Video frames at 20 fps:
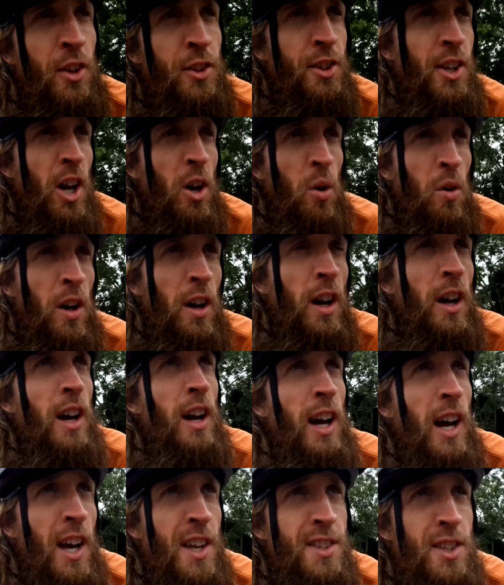
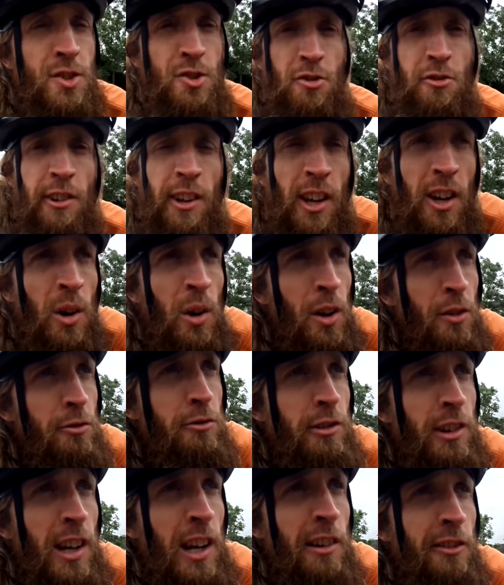So as a trio, I'd
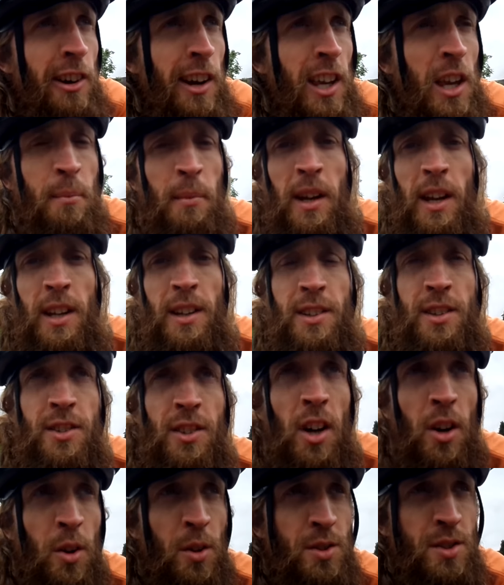really recommend
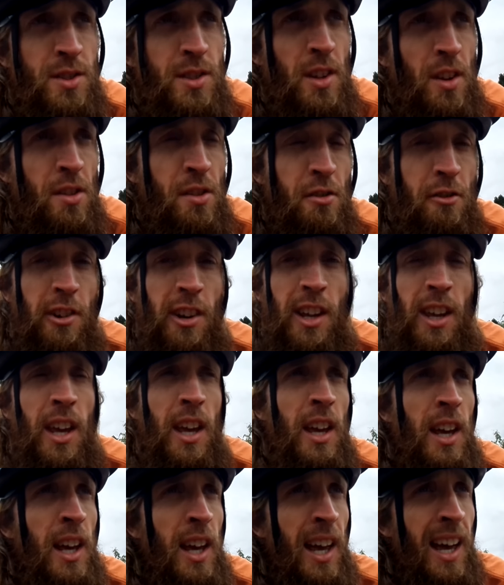those three,
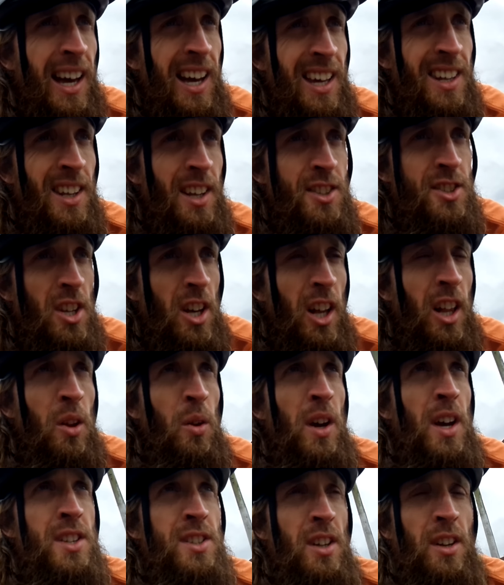and as
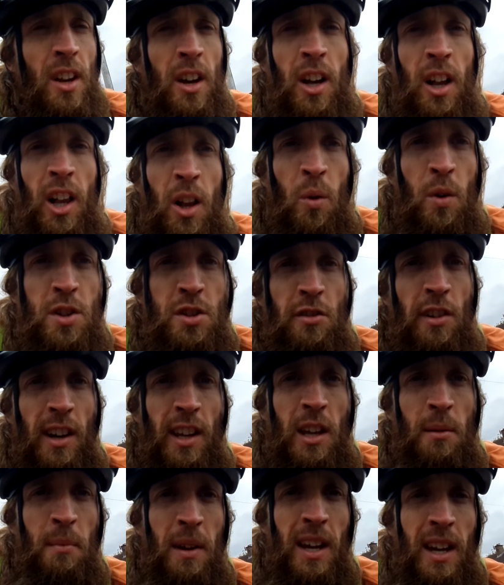always I'd always
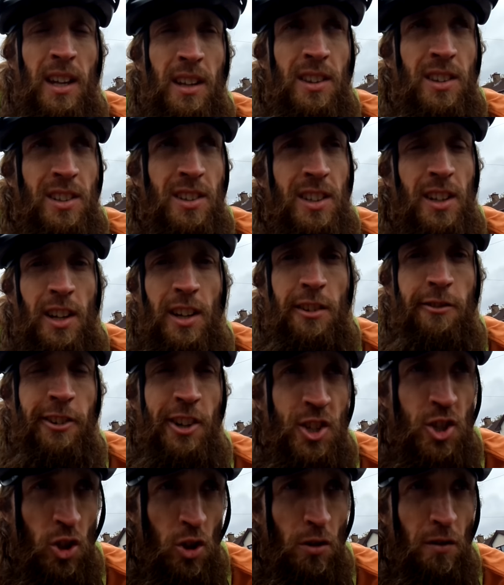recommend the
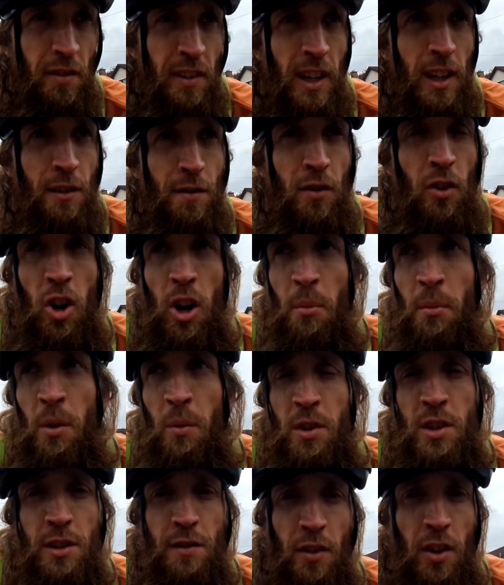Rejuvenate formula,
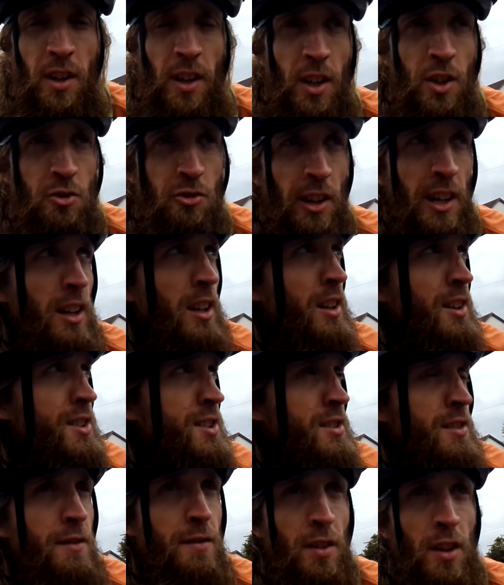which is for your
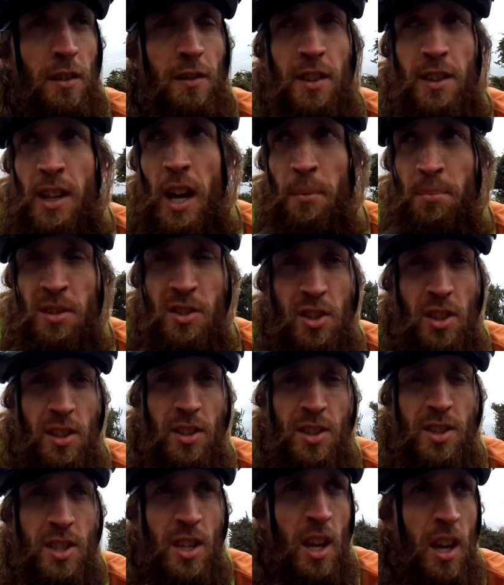adrenals, full of
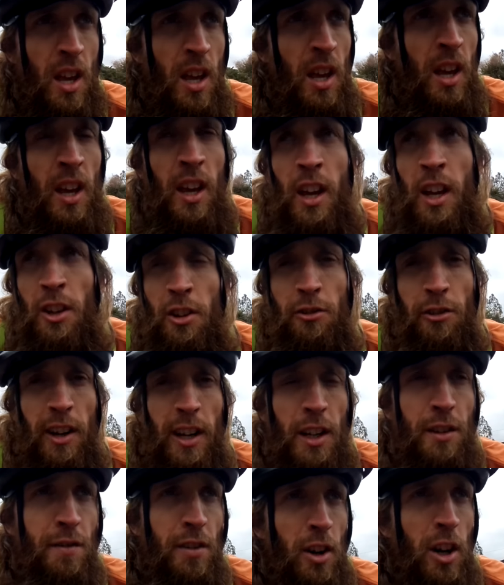adaptogens,
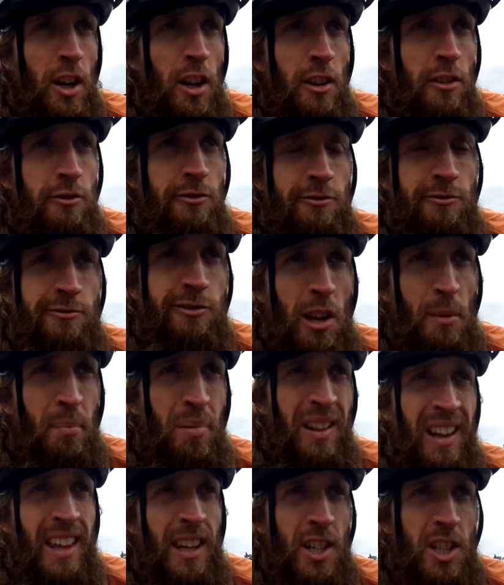great for
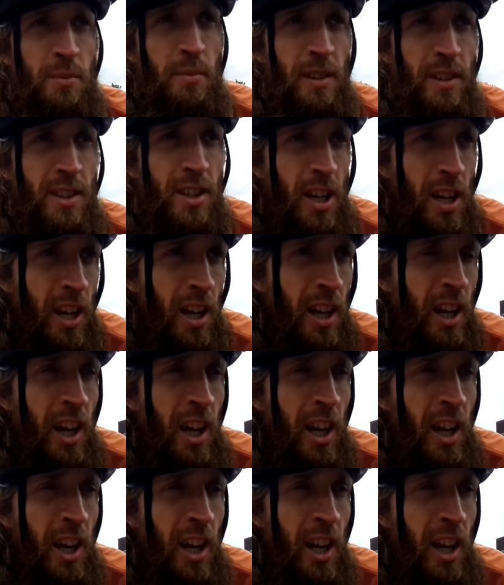replenishment,